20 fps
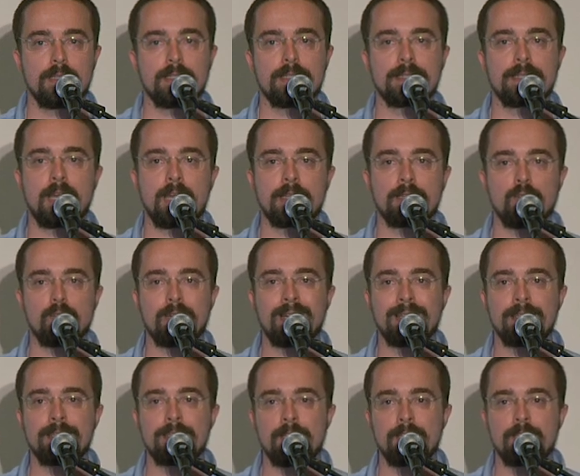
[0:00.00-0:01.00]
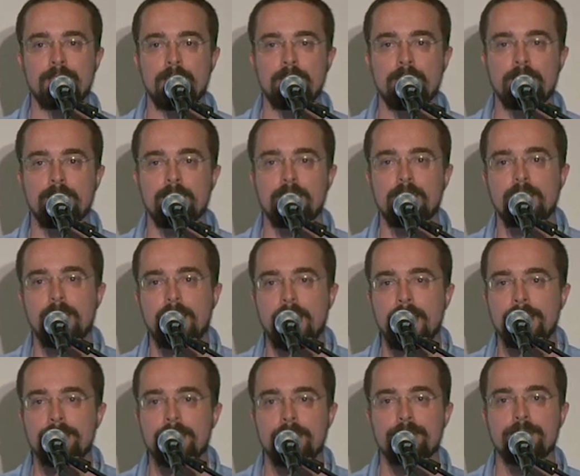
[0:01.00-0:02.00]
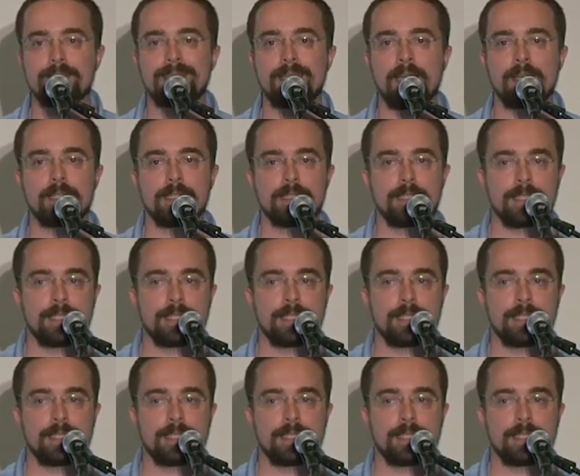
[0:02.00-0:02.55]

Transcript: it's called localization, and understanding